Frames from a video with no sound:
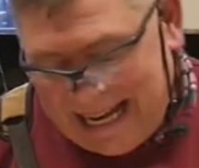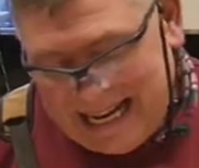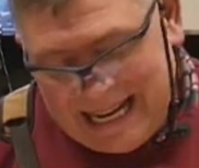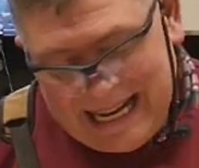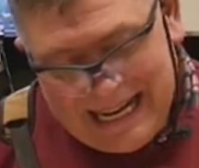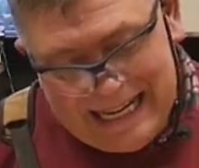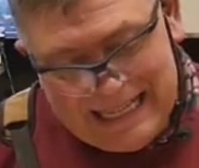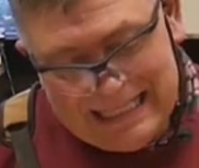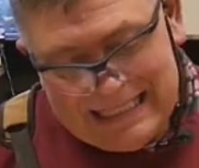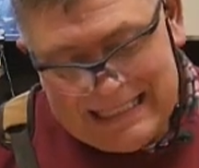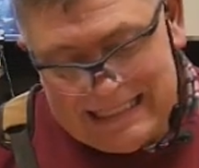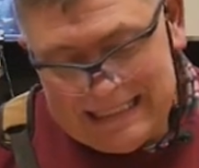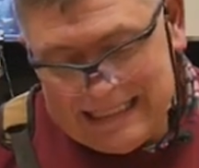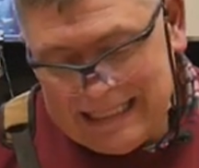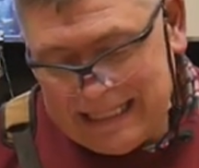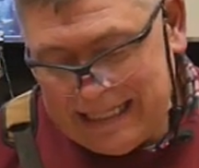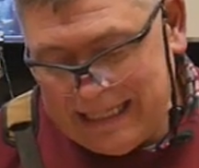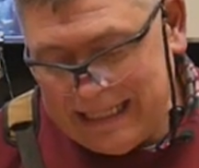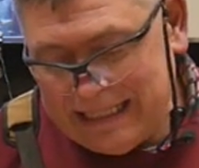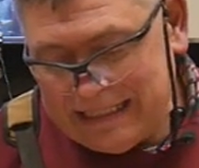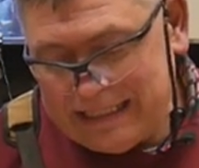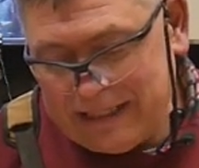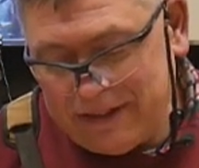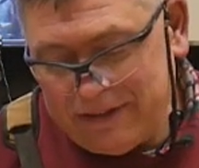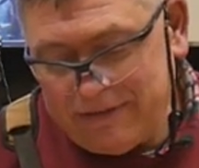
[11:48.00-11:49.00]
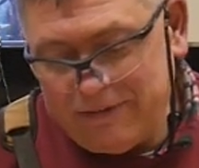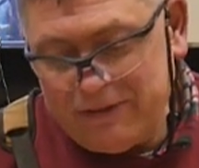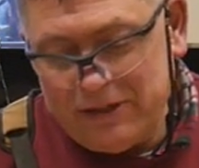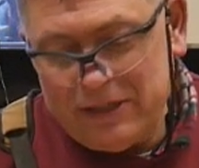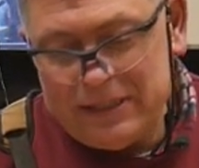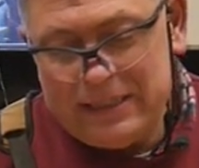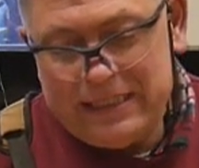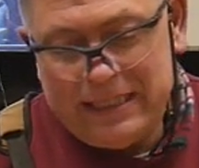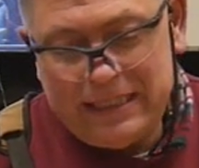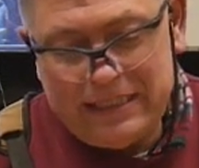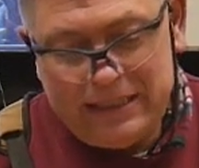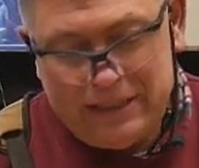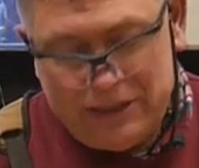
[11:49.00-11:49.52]
And so the
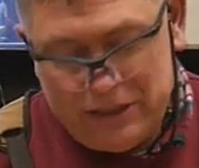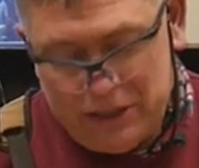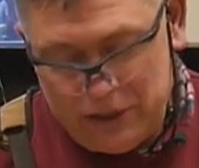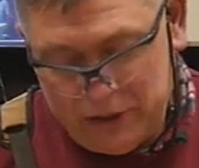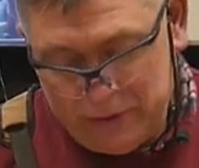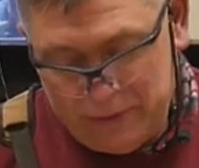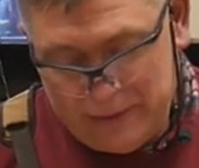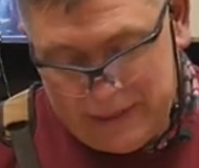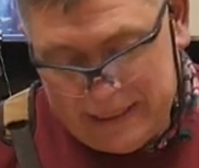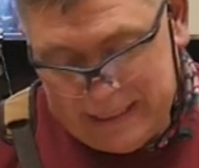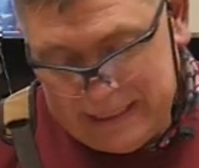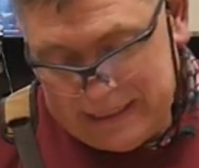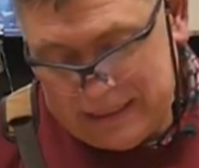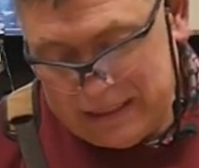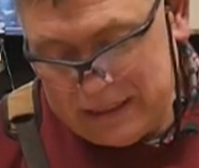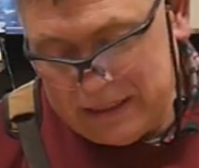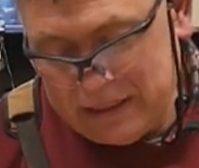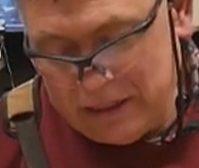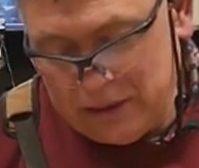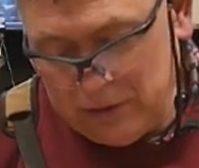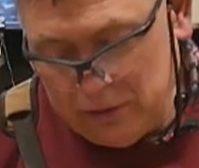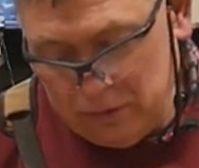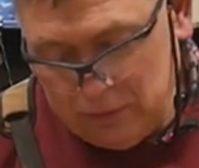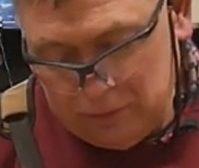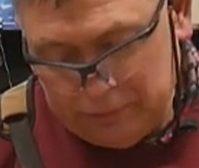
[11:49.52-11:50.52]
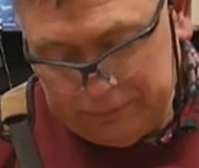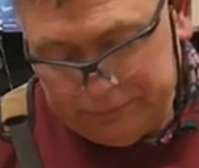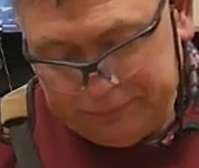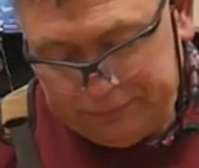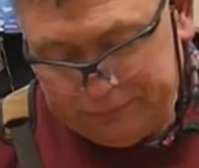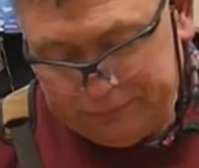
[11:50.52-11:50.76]
first thing to do is to